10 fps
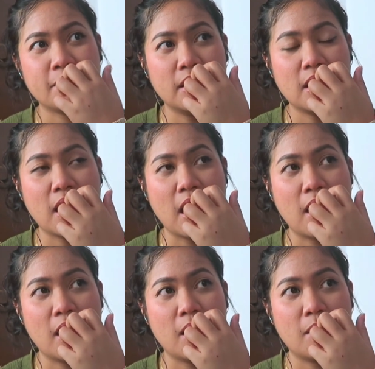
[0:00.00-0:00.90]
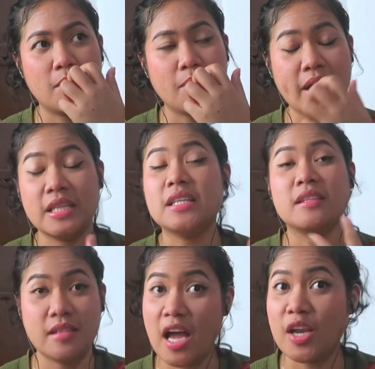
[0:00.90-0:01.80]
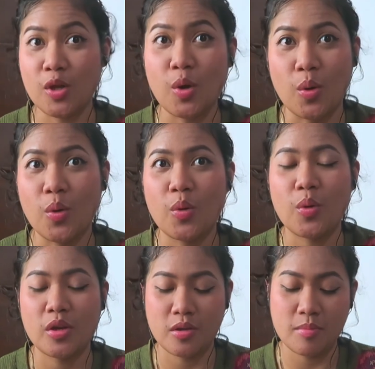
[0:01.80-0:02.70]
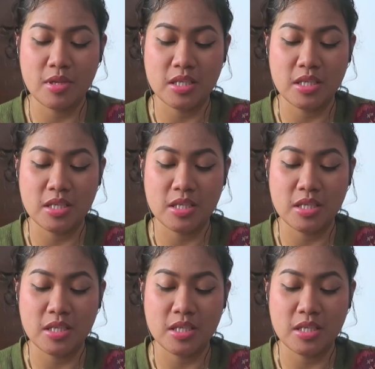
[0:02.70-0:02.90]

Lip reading: na maintindihan ko kung anong